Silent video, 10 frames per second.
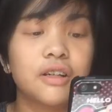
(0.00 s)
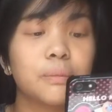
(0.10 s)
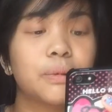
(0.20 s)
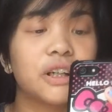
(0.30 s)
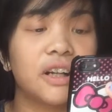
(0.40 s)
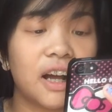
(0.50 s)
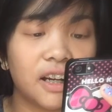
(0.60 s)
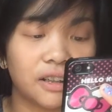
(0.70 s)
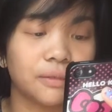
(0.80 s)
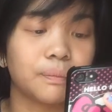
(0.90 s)
Number
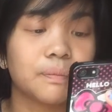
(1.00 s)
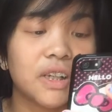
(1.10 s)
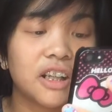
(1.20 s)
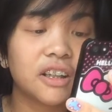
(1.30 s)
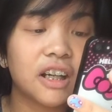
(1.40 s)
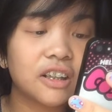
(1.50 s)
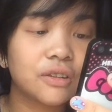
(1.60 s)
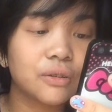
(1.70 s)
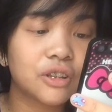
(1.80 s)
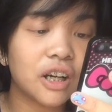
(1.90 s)
nine, lick
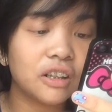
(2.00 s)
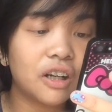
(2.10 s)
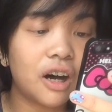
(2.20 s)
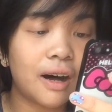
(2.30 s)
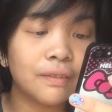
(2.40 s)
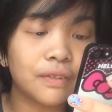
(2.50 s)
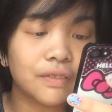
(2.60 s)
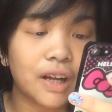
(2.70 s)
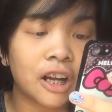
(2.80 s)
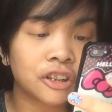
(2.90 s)
Nutella off
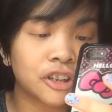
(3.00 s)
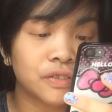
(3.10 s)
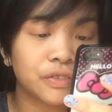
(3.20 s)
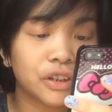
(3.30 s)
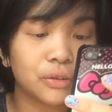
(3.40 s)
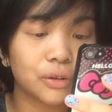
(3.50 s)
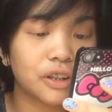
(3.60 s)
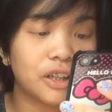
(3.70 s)
of Ashton's foot or